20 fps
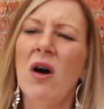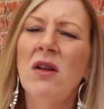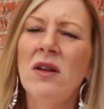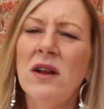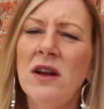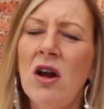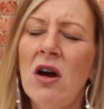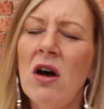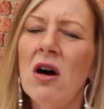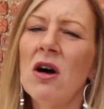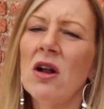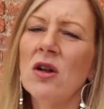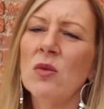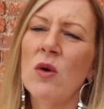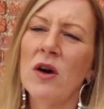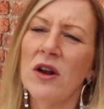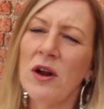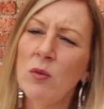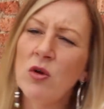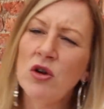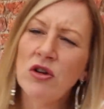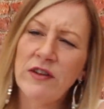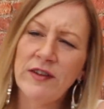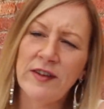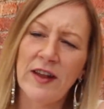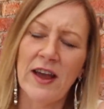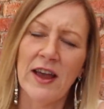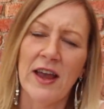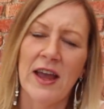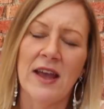all in all, what I would
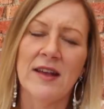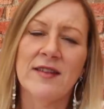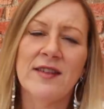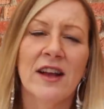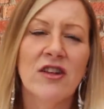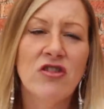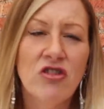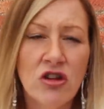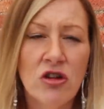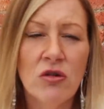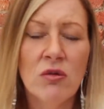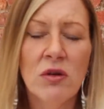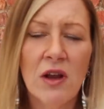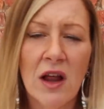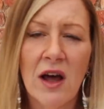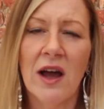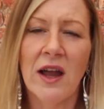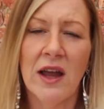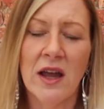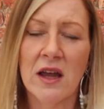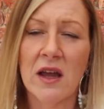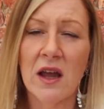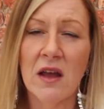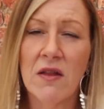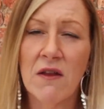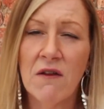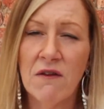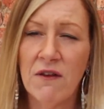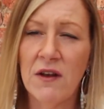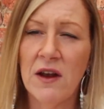say is I do like
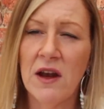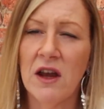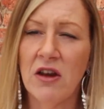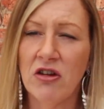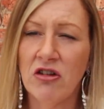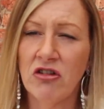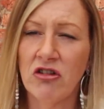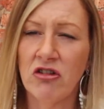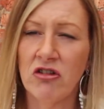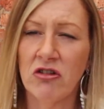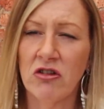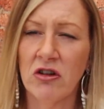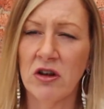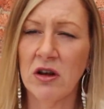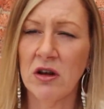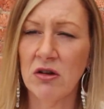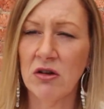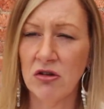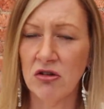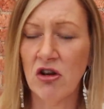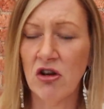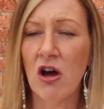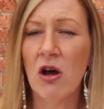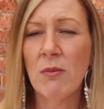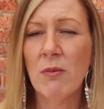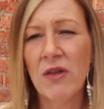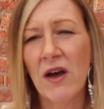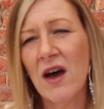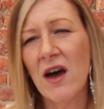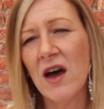the finished
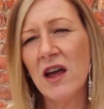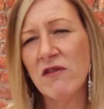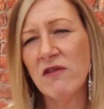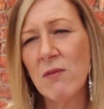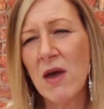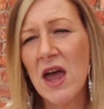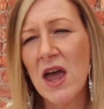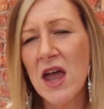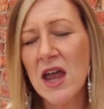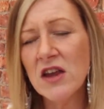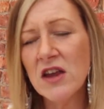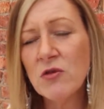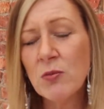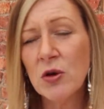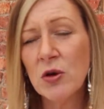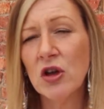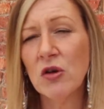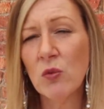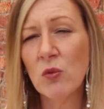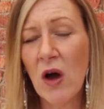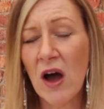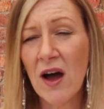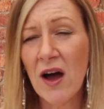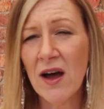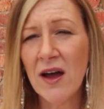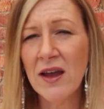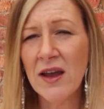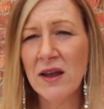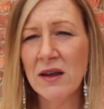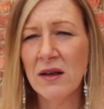top that I've made, but
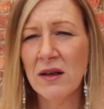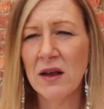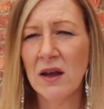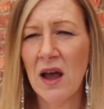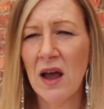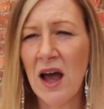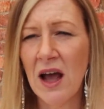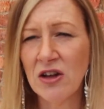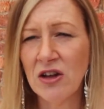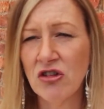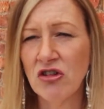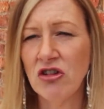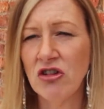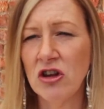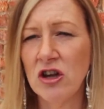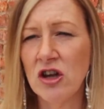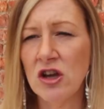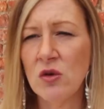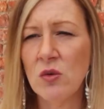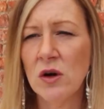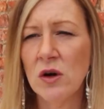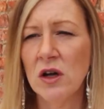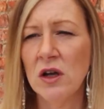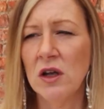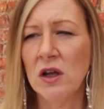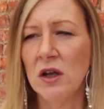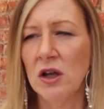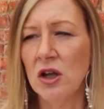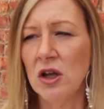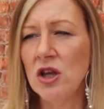I had to
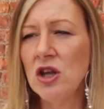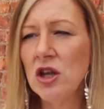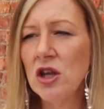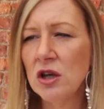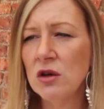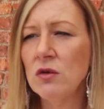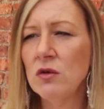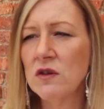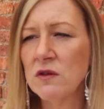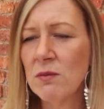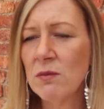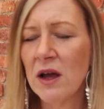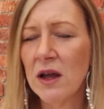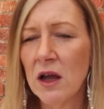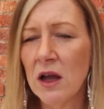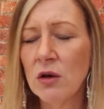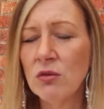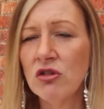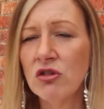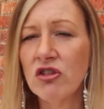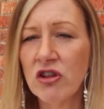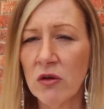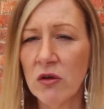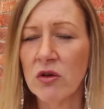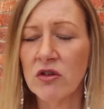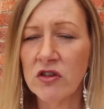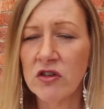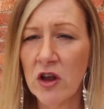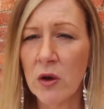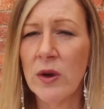use my own
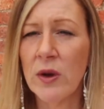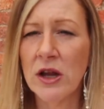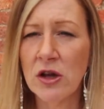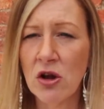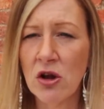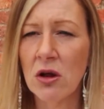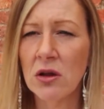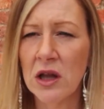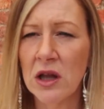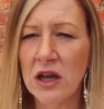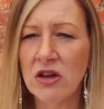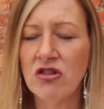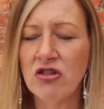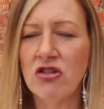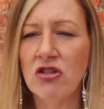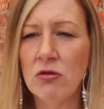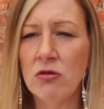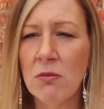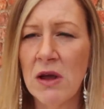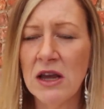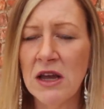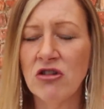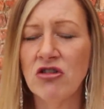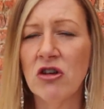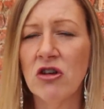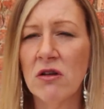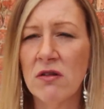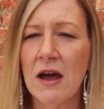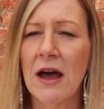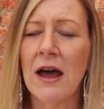sew sewing knowledge to make
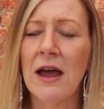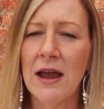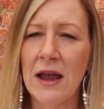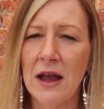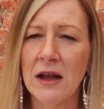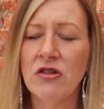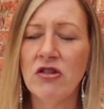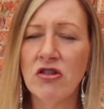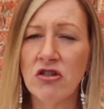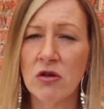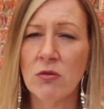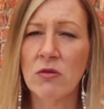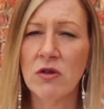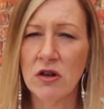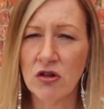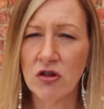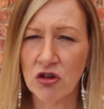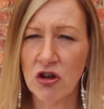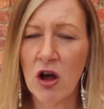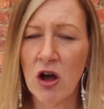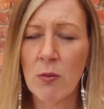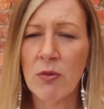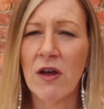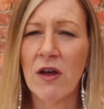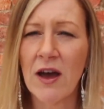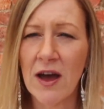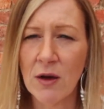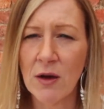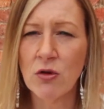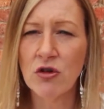sure that I ended up with a top
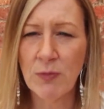that I